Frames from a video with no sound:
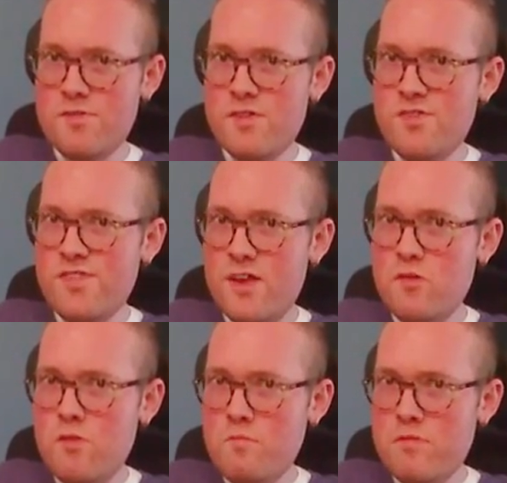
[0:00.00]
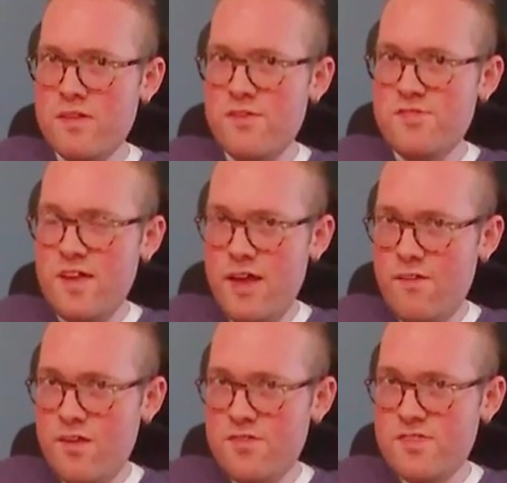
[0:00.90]
to set you up with a
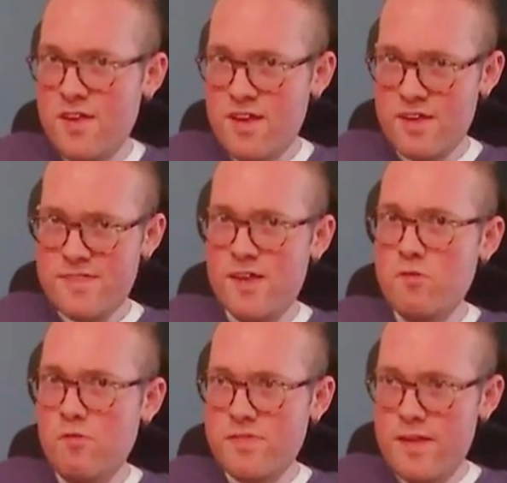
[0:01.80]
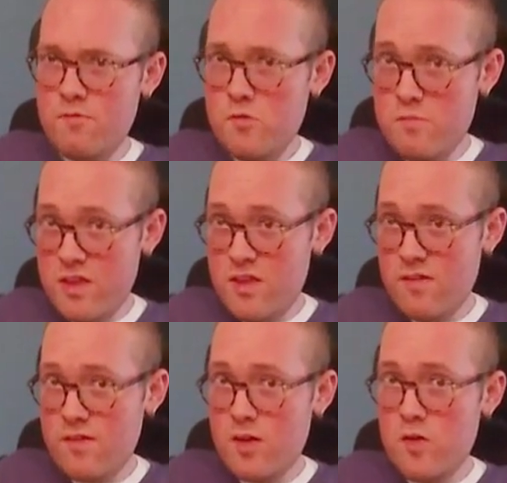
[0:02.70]
stylist that you'll never meet,